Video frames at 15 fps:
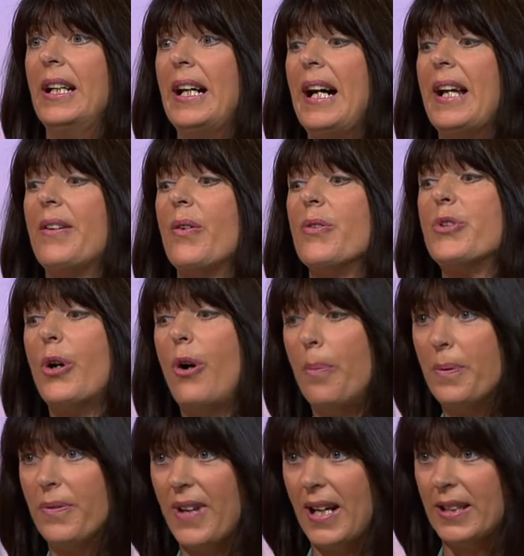And on
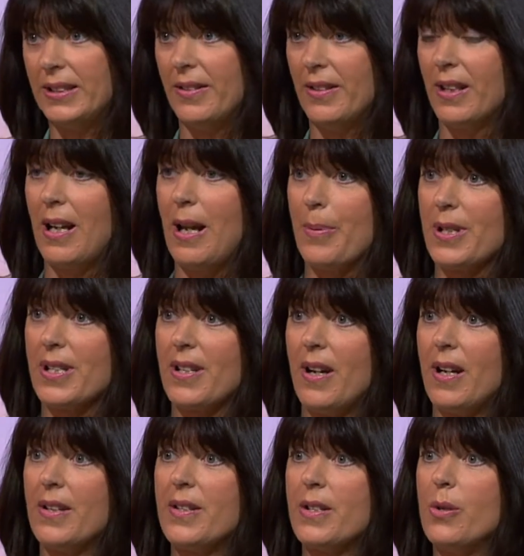top of that, in the Galapagos
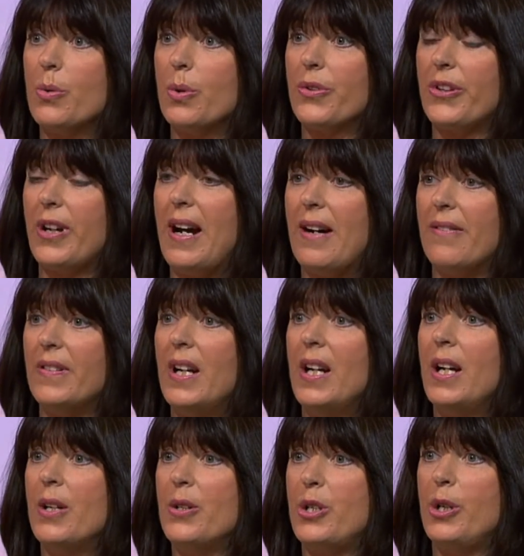Islands, you also have
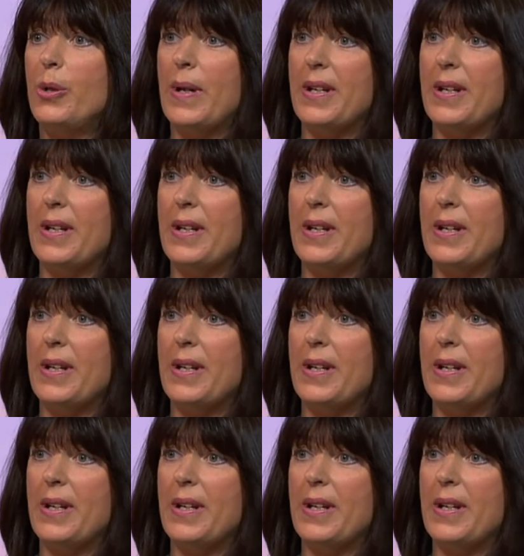two